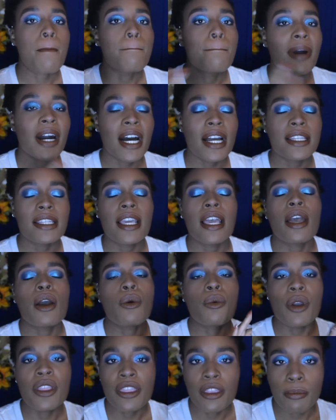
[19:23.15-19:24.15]
but
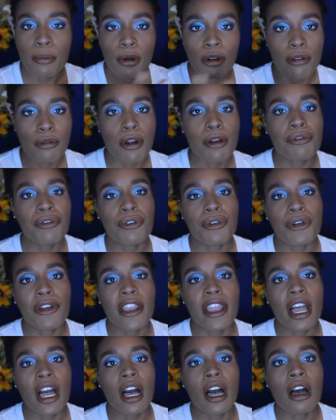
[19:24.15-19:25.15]
with the
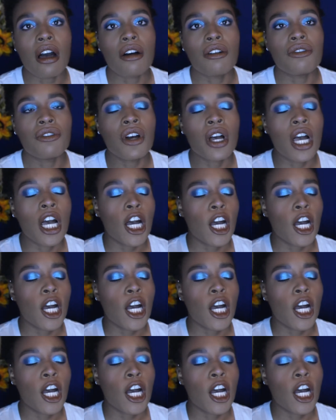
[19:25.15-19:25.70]
periphery of